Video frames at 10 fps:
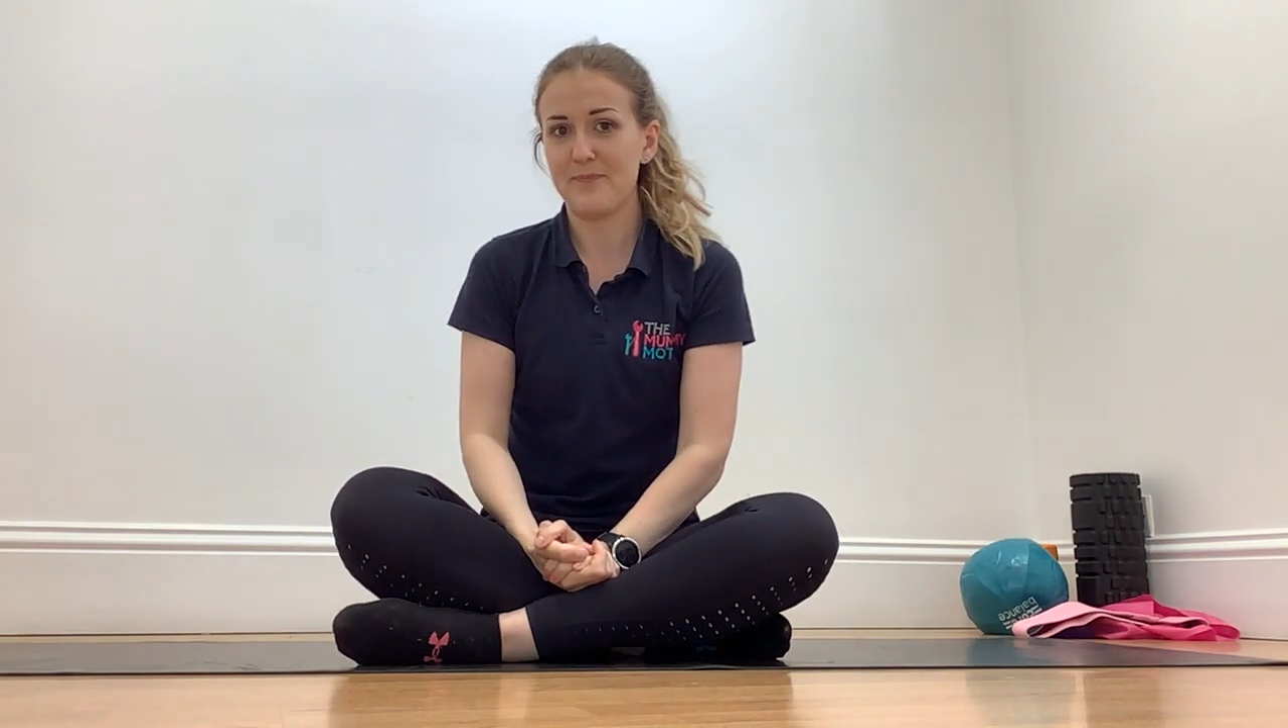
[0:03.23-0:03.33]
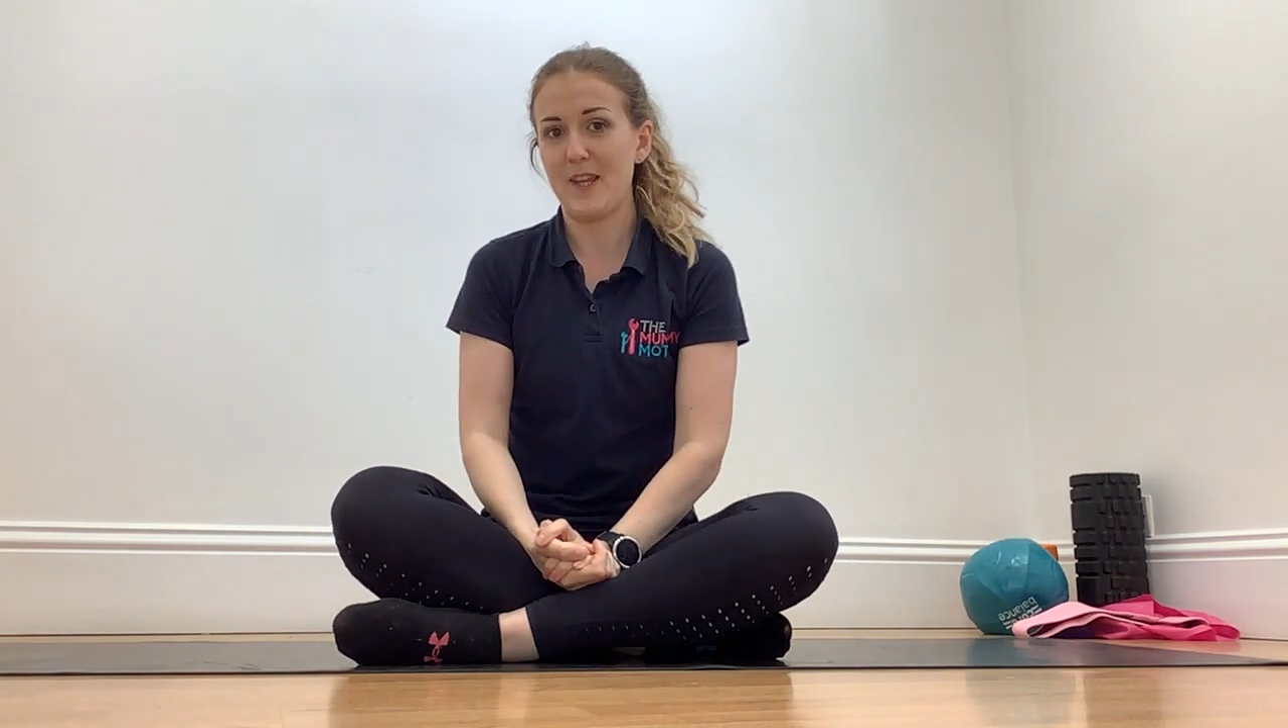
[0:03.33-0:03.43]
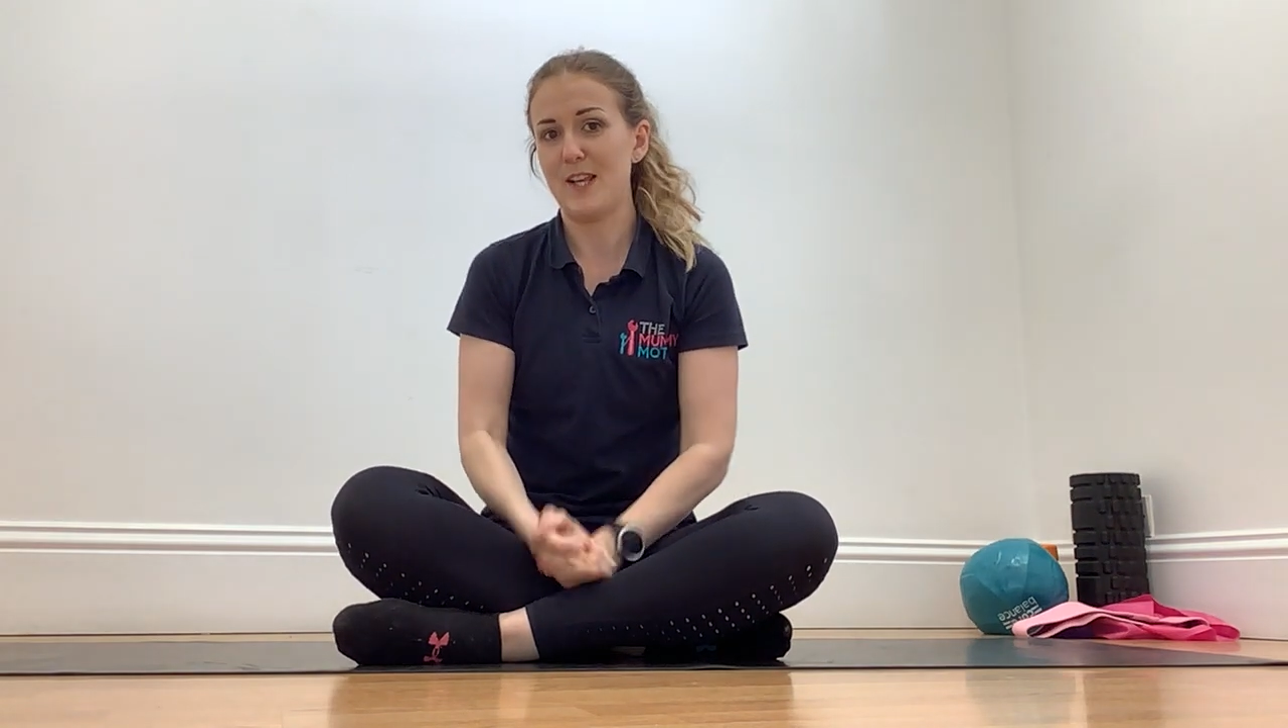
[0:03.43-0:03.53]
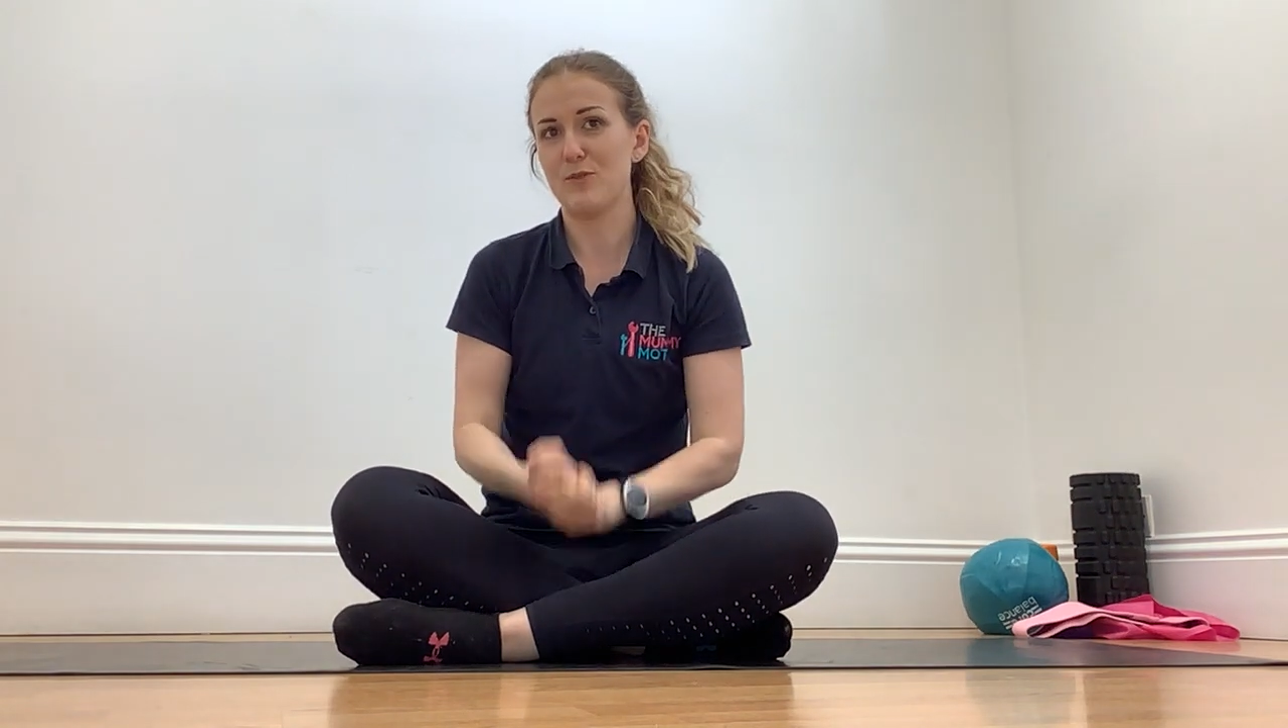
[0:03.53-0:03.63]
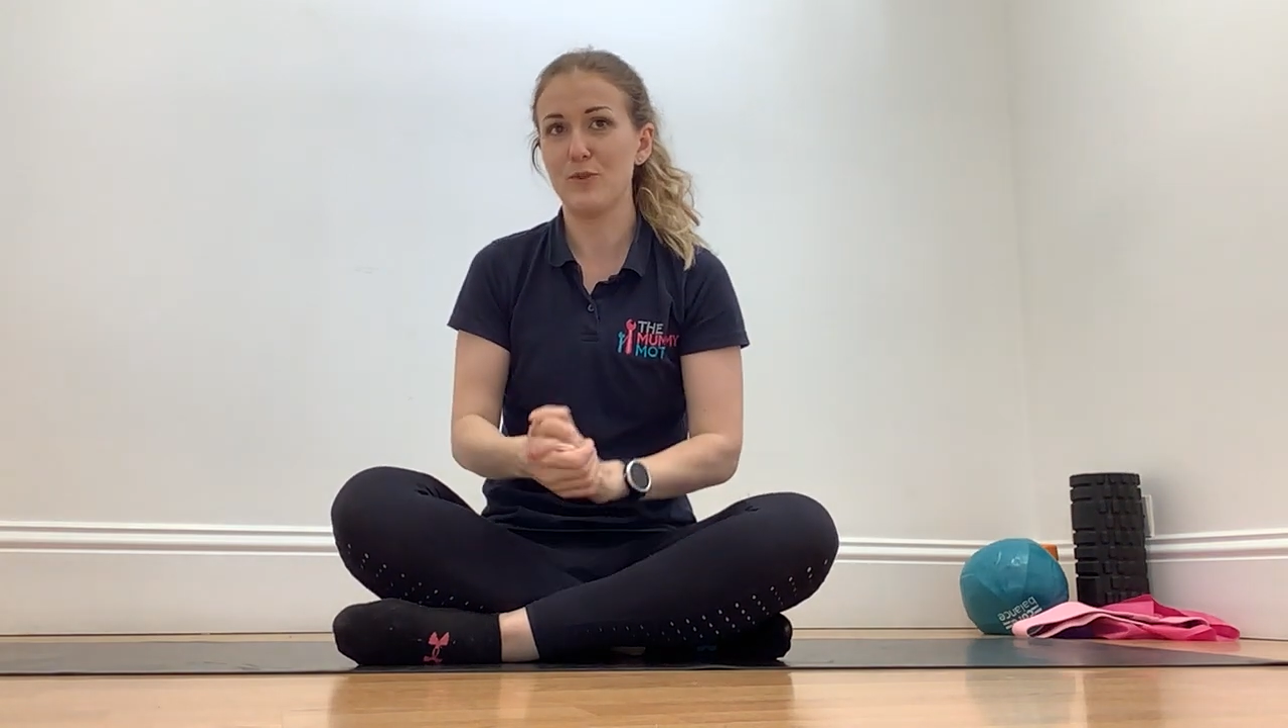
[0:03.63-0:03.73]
is